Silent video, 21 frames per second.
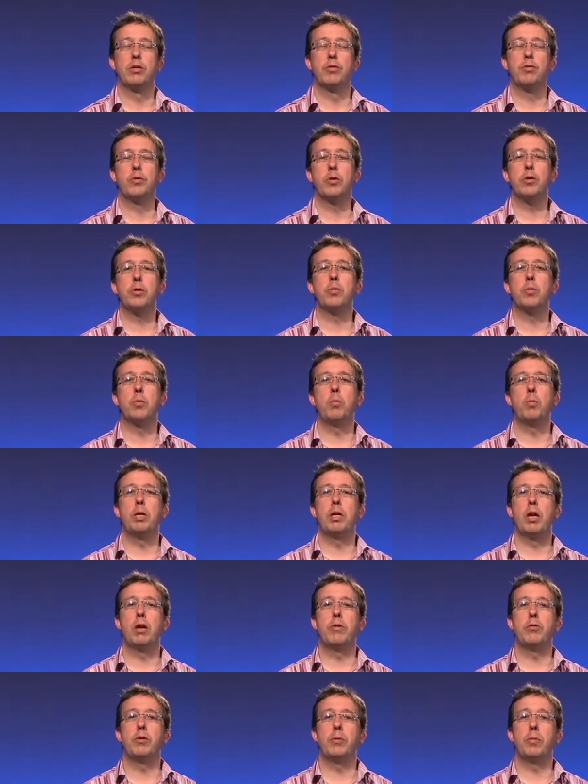The first one we
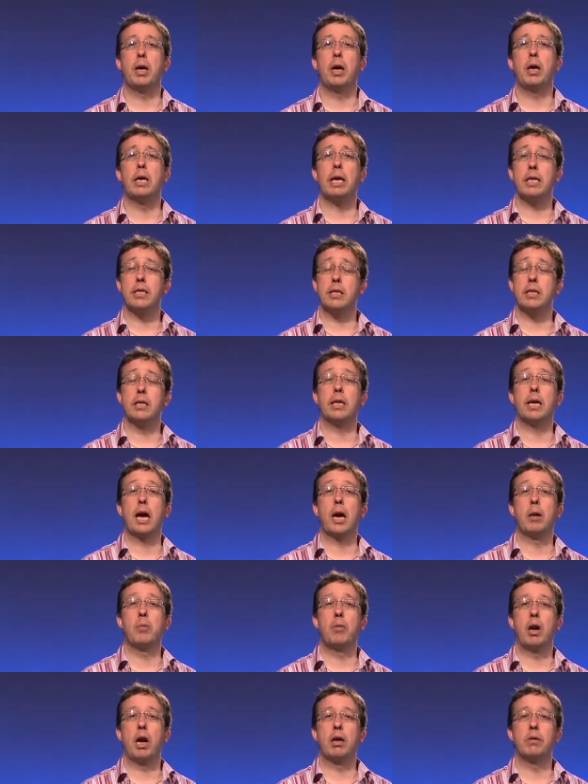covered about getting the
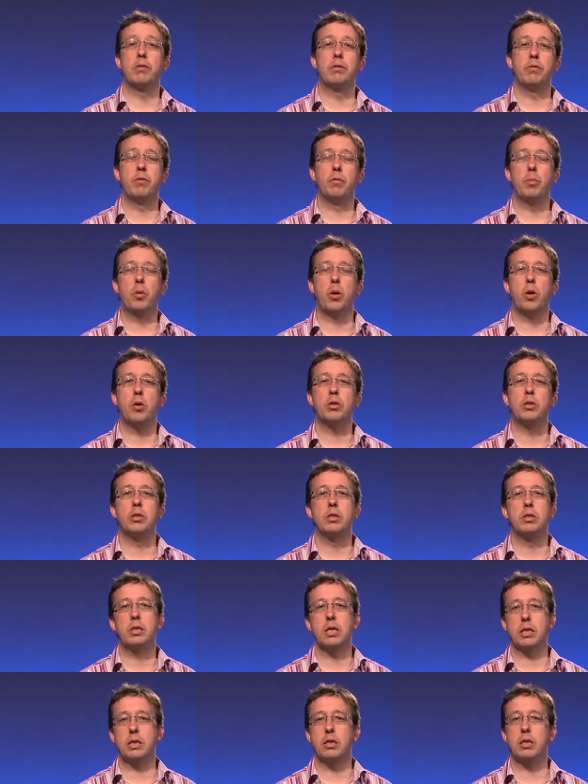camera out of the box
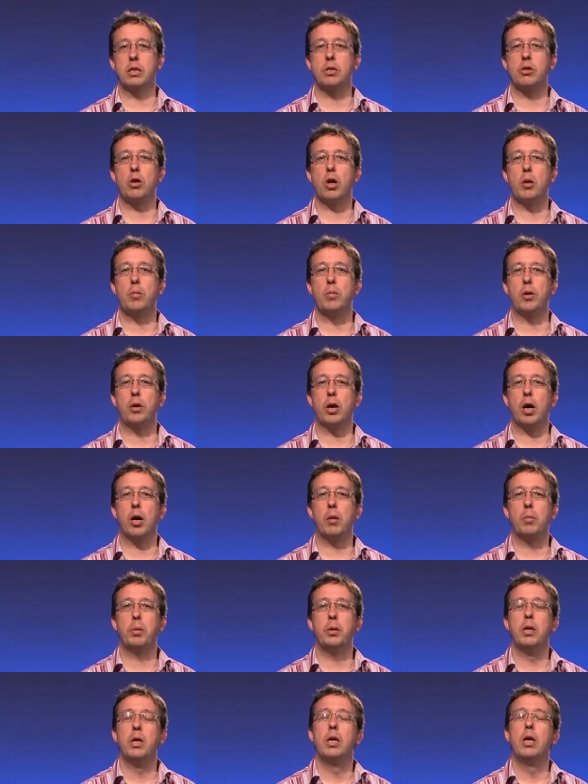and setting the tripod
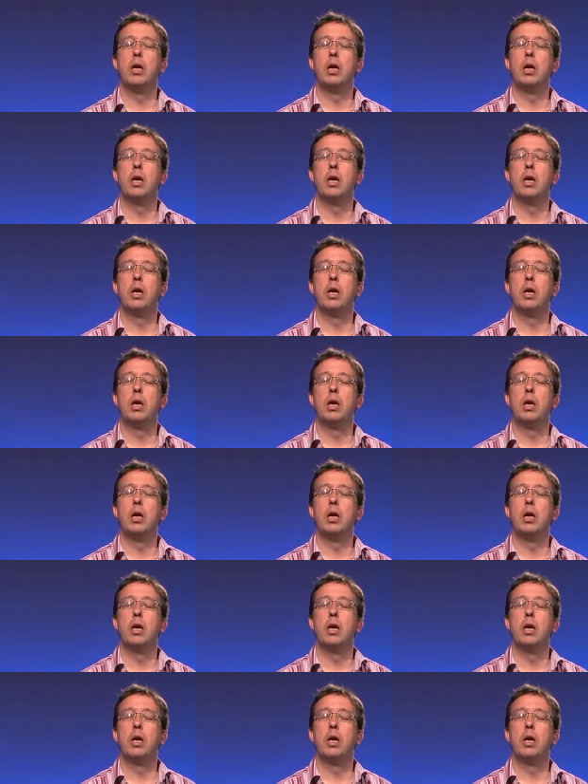up.